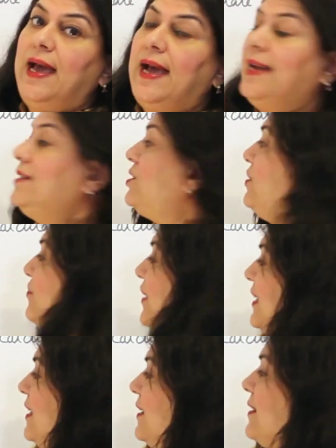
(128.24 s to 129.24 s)
and the
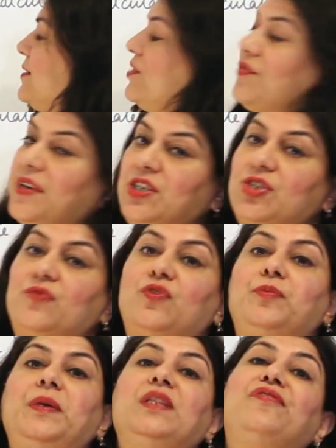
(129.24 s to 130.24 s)
final concentration
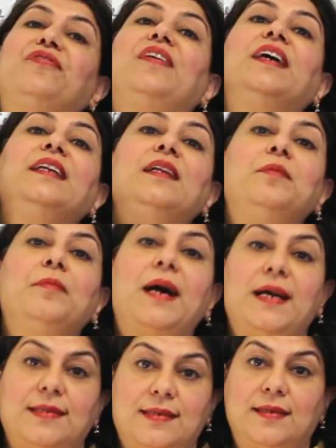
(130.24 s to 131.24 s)
would be the final
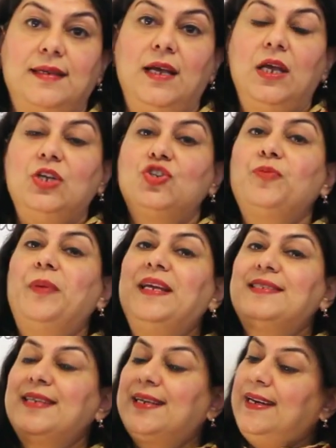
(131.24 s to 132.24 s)
mass. So
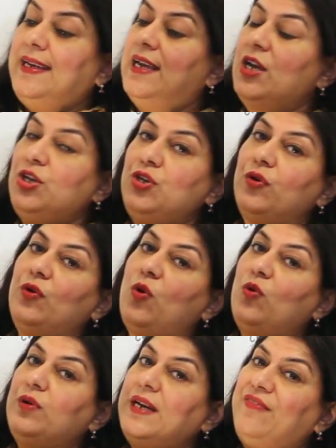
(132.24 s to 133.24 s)
basically, you're
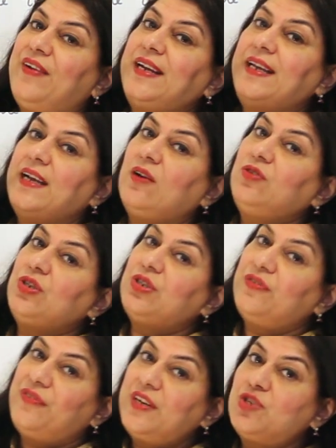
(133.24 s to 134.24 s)
only finding out the
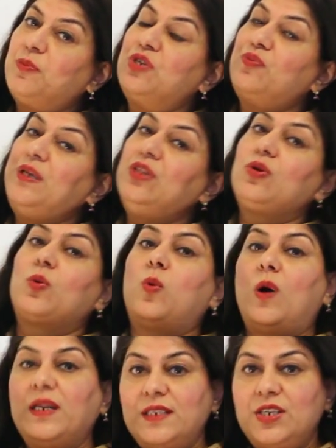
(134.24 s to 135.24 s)
difference between the
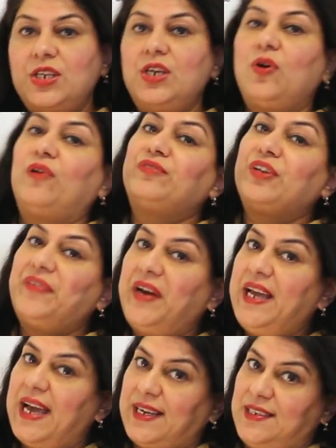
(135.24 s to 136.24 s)
quantity of the
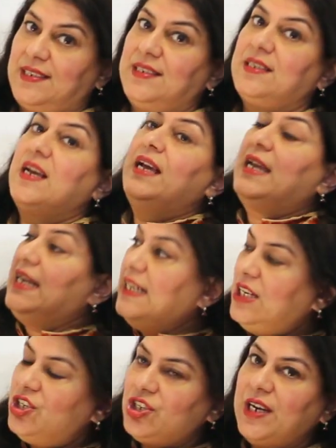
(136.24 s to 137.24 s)
reactant
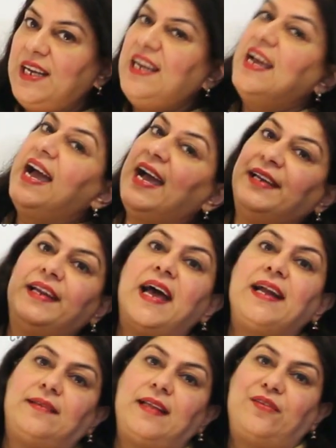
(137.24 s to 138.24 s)
initially and
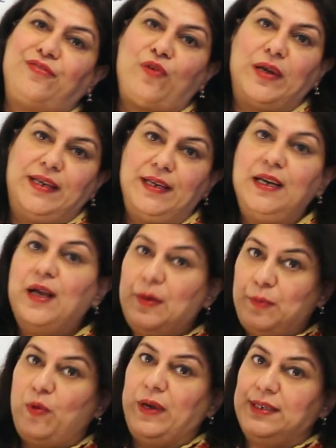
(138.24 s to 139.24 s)
at that final
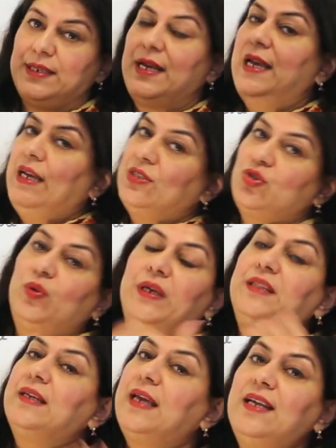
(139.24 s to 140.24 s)
point. So
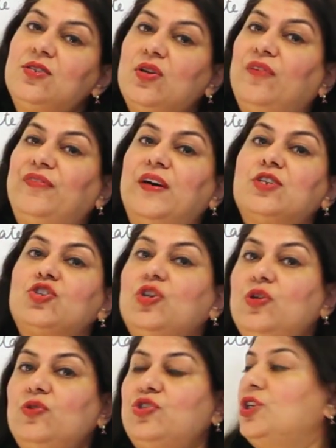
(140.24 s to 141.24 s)
in the case of a
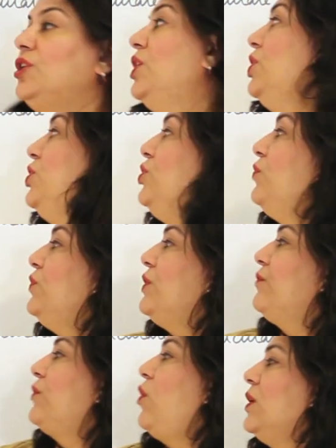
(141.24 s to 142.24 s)
solution, you would
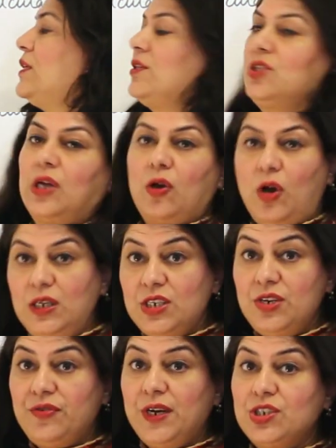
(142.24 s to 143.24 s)
have called it the
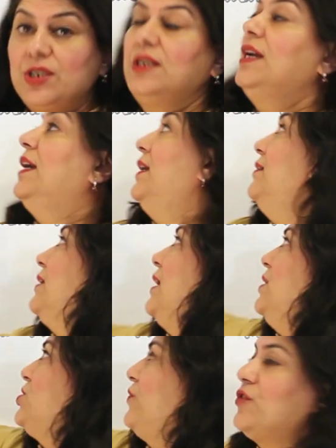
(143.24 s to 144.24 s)
concentration. In the
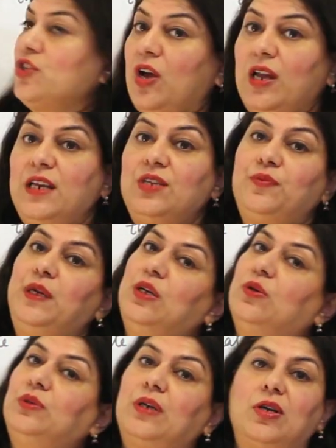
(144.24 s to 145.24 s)
case of solid, we
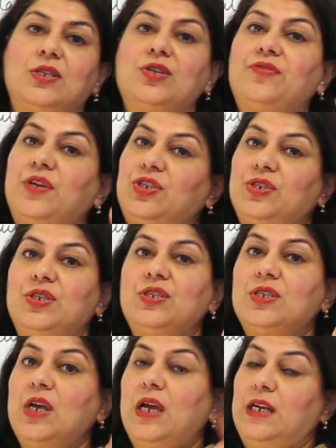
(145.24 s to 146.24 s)
know the concentration
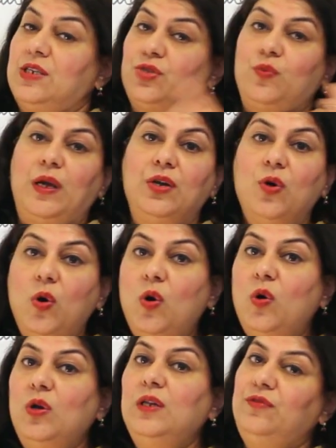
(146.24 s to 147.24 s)
is, it is one
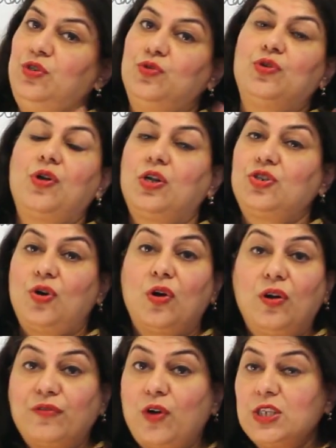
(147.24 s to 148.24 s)
whole. You do not talk
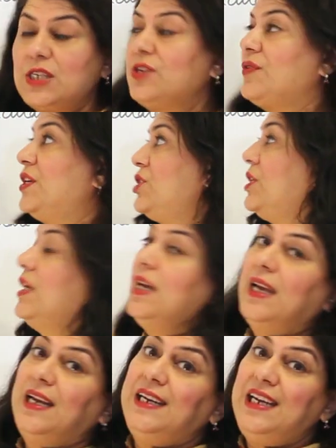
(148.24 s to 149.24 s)
of concentration
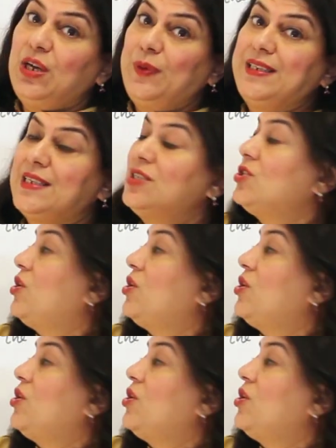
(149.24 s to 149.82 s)
in liquids and